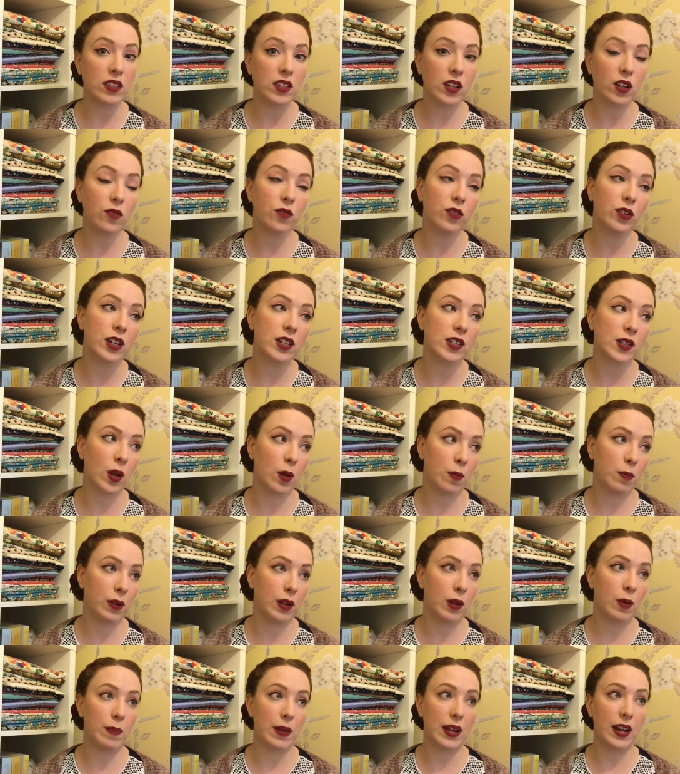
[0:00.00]
So for
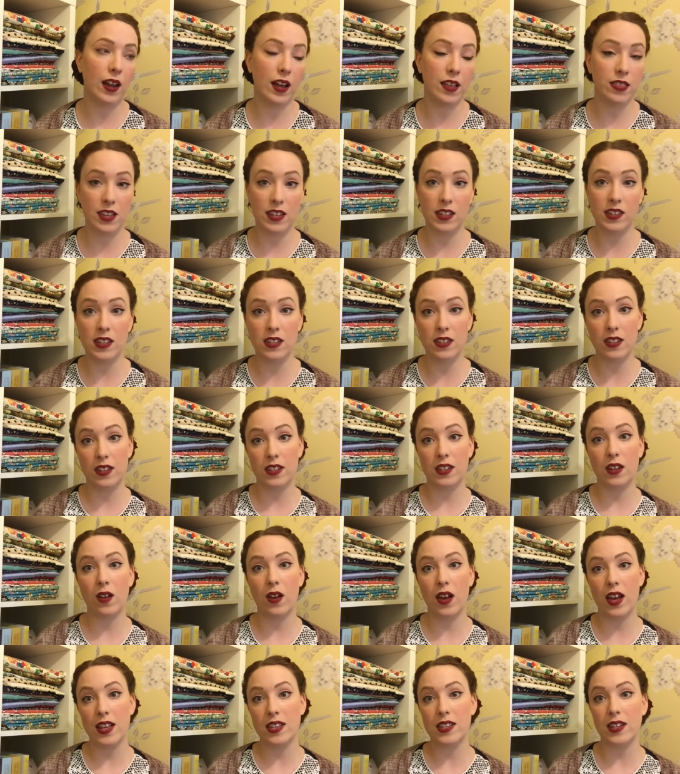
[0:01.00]
example, it would be like this is a
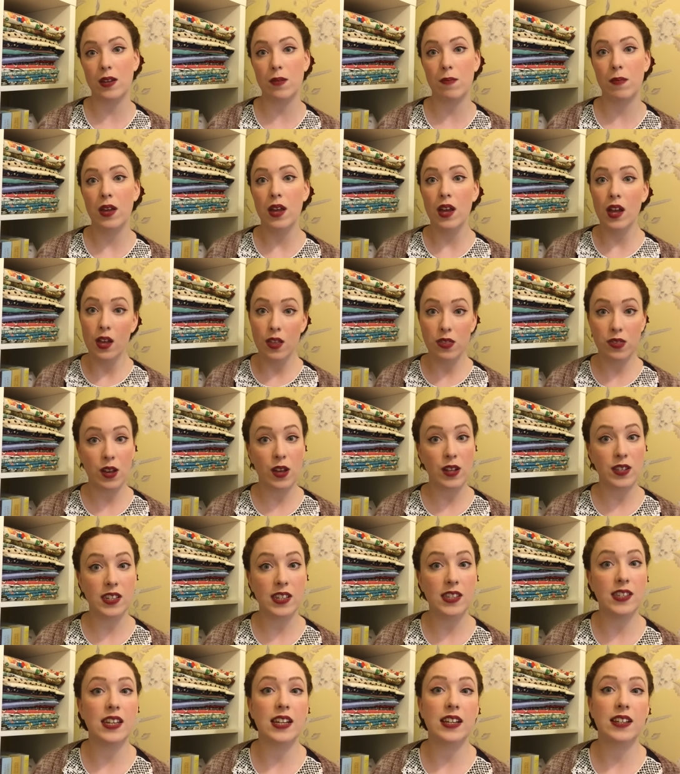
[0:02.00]
size um,
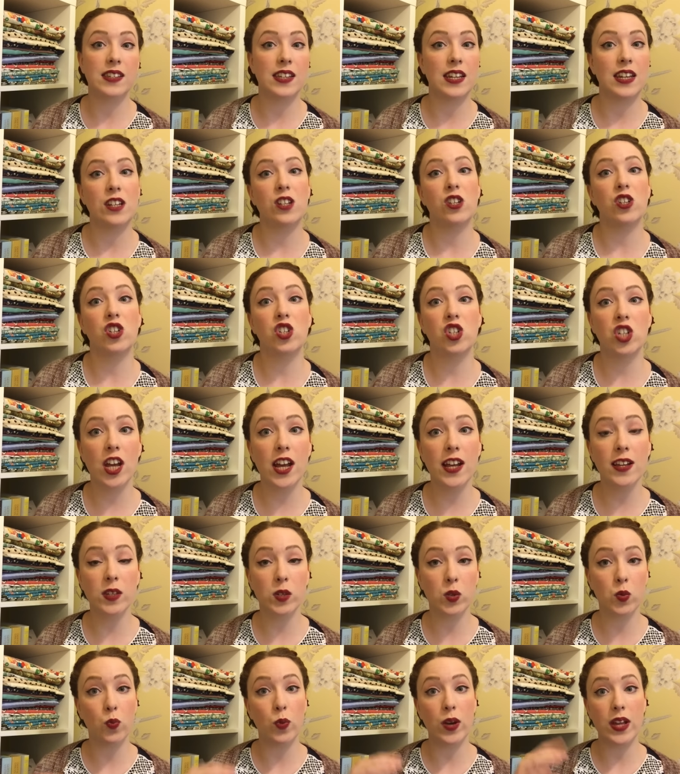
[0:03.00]
36 inch
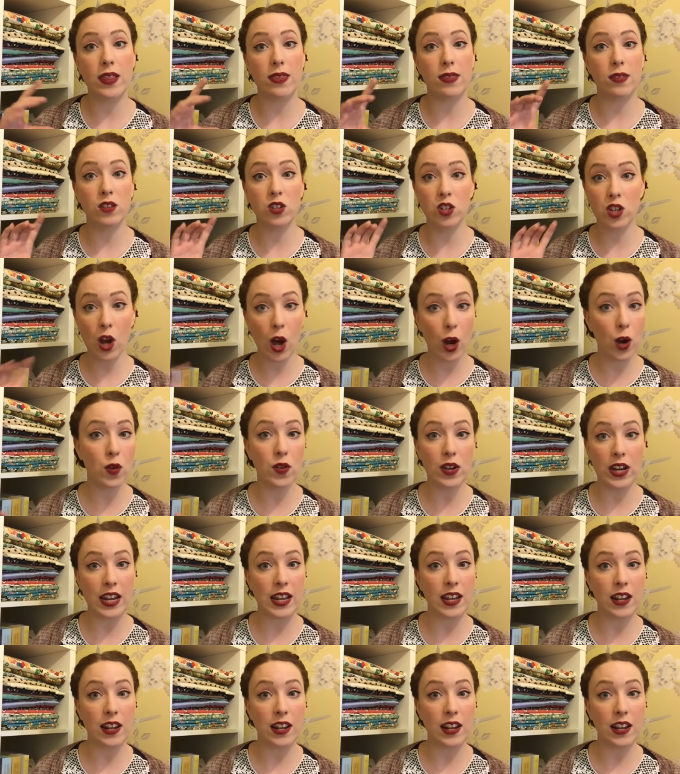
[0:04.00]
chest with no